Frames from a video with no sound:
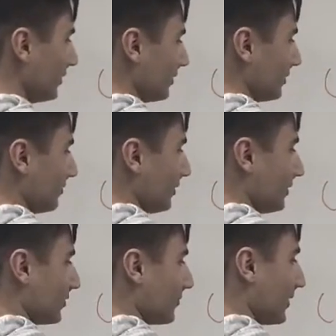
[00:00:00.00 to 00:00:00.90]
is
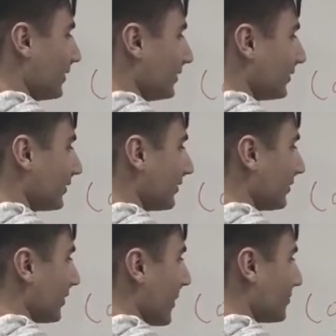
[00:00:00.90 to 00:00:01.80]
this right here,
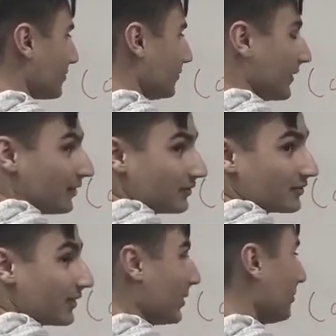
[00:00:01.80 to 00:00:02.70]
absolute value.
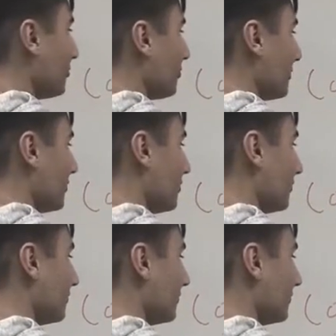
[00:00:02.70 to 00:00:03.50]
So amplitude would be 2.